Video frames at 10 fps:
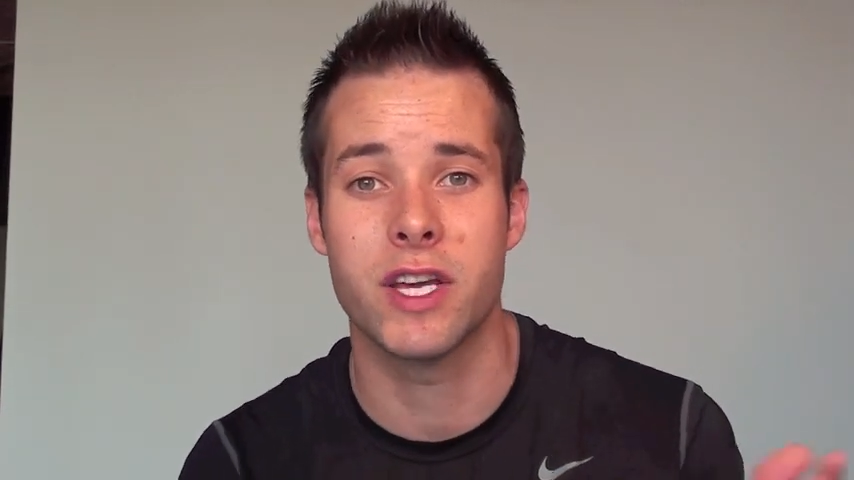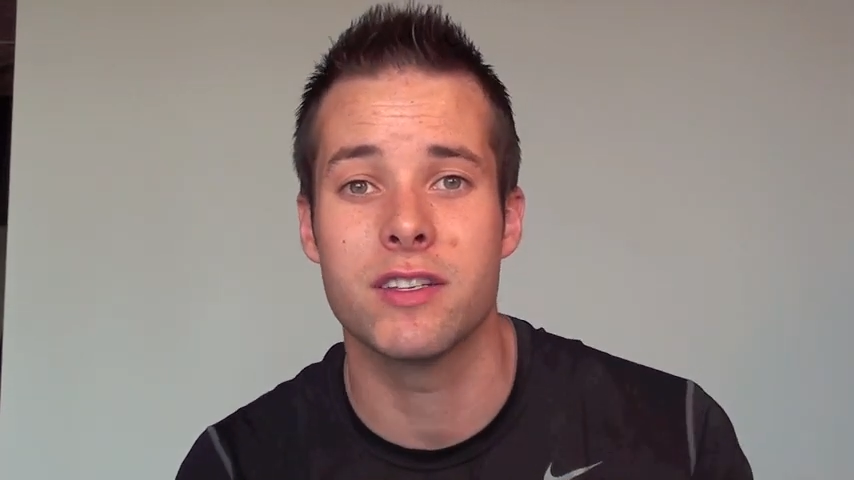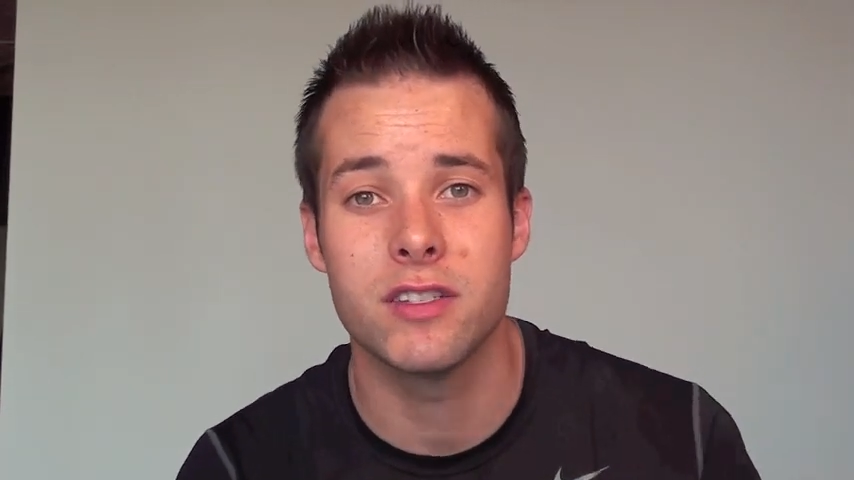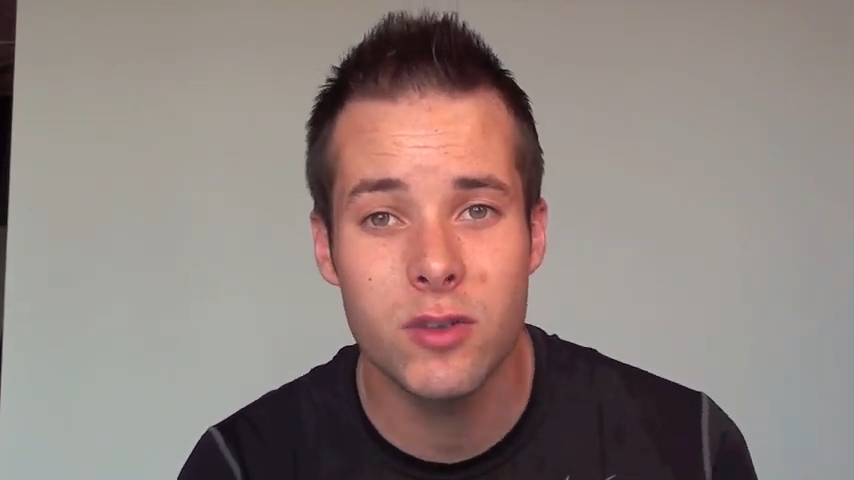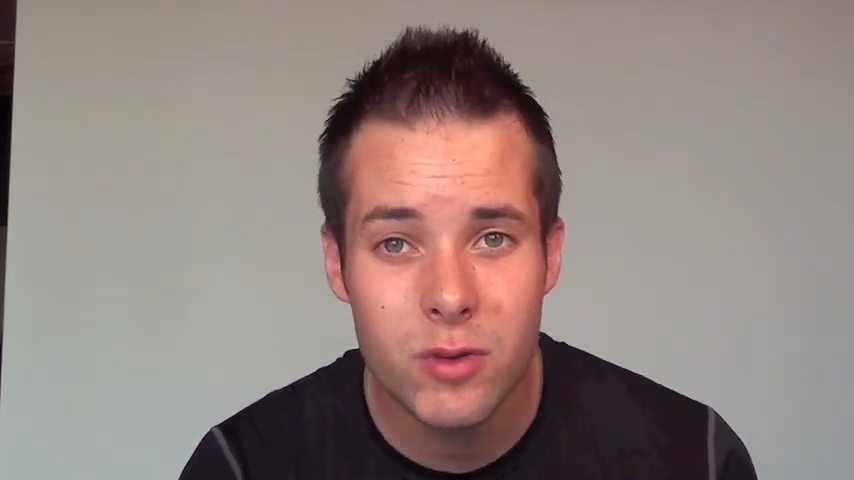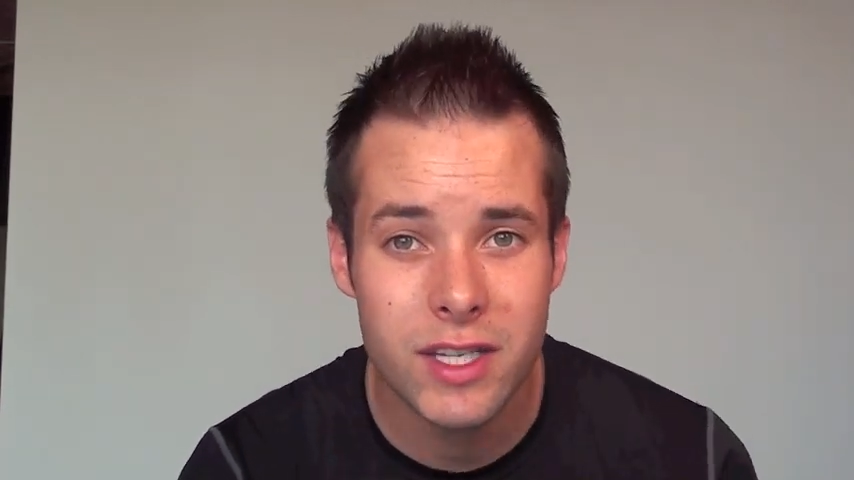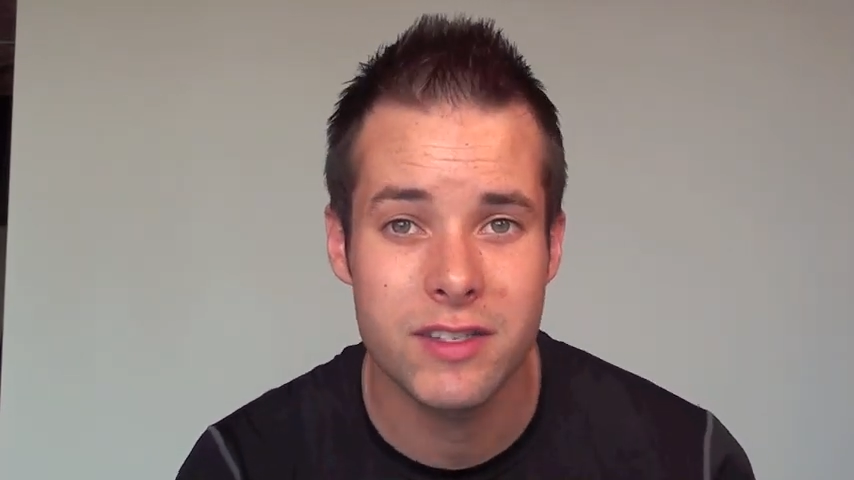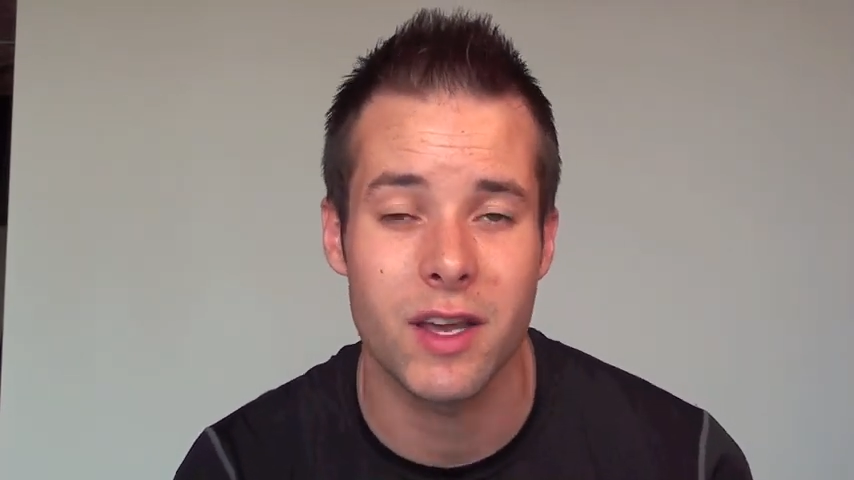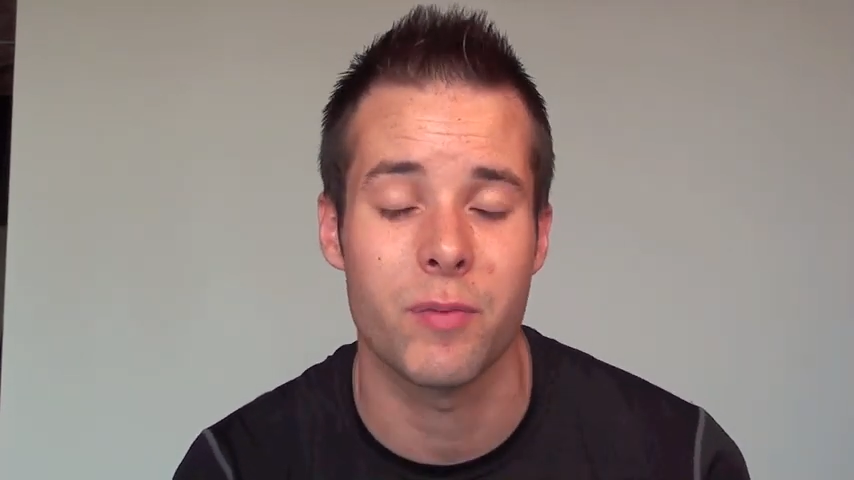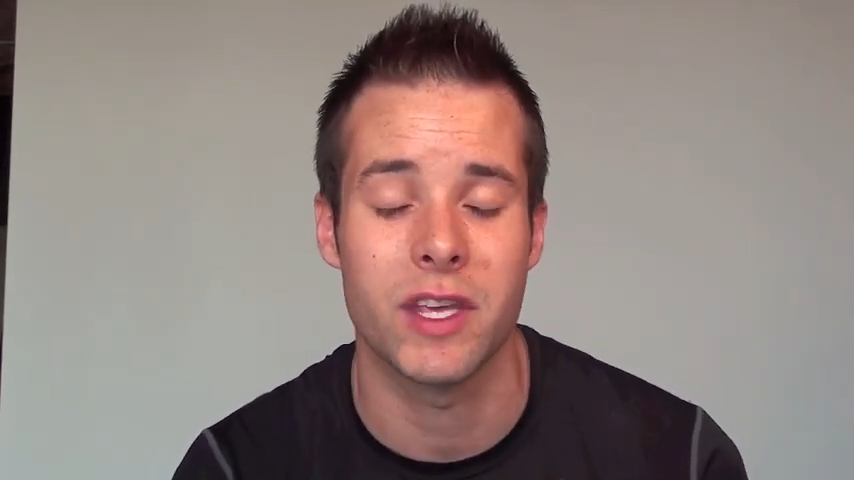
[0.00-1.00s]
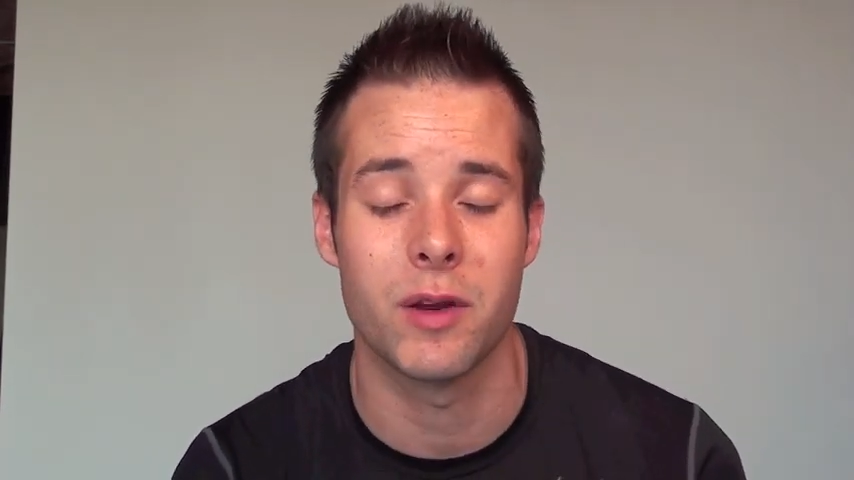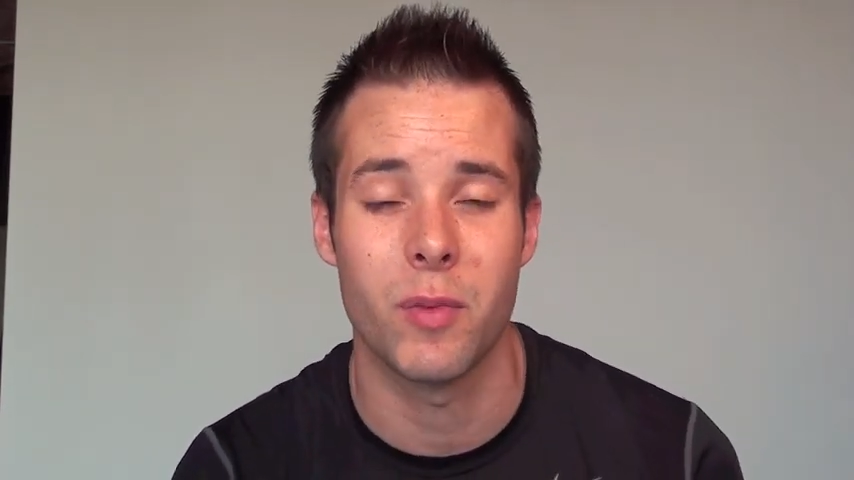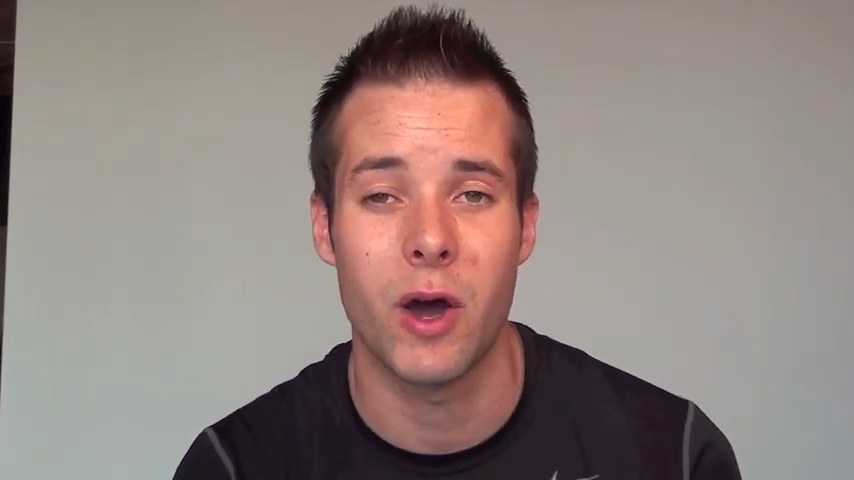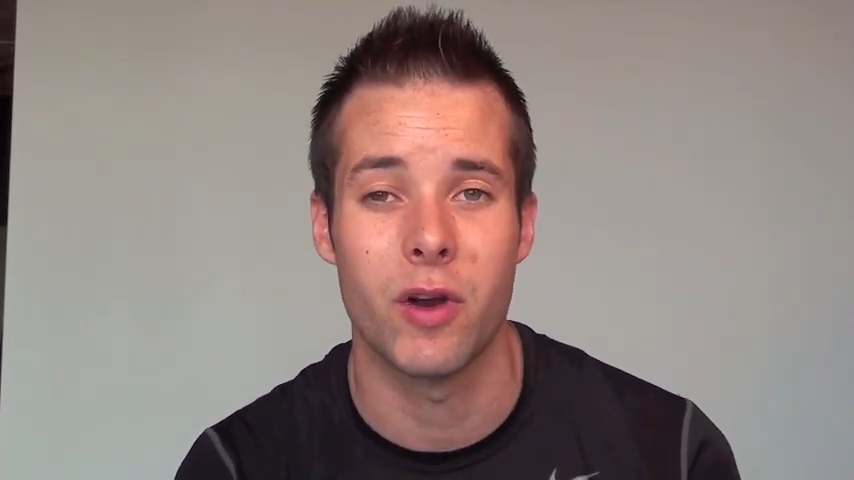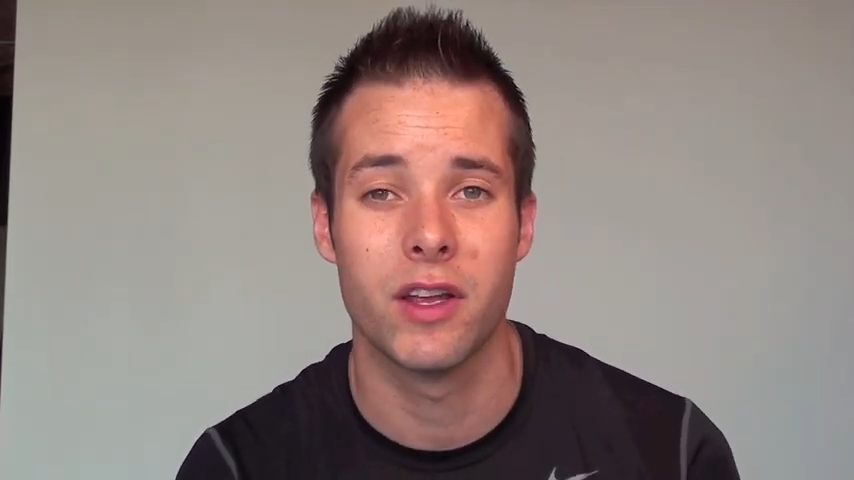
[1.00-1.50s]
because you did something
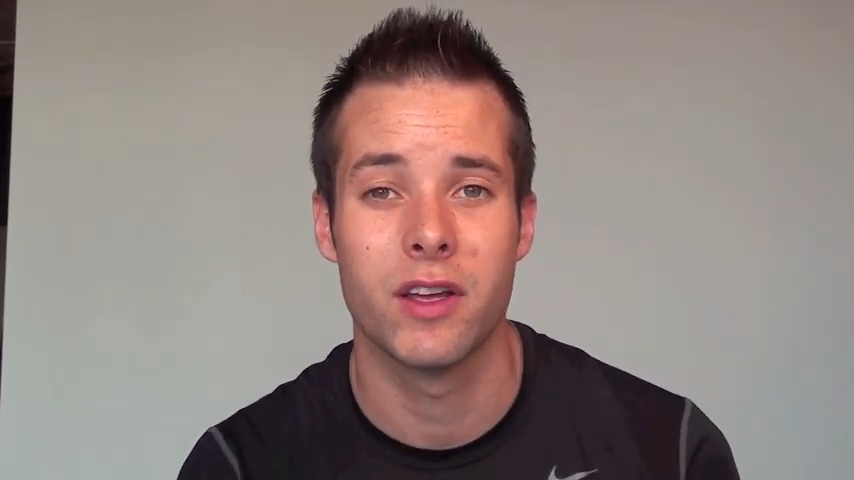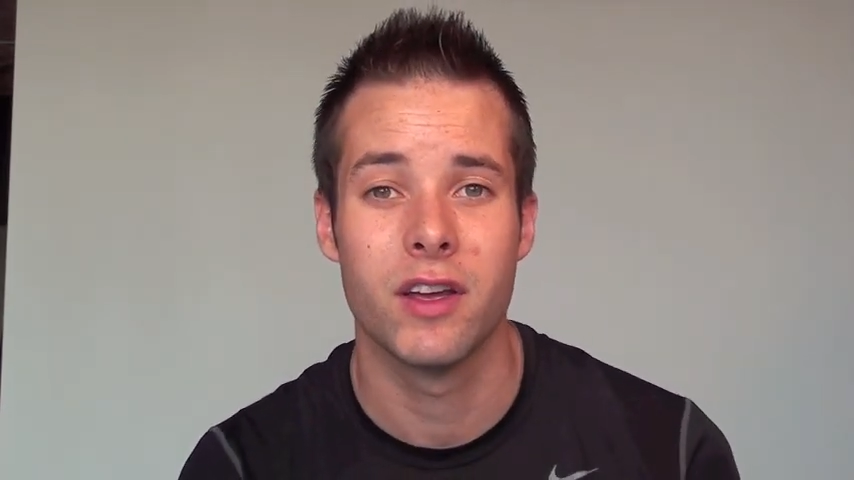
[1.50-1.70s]
about it.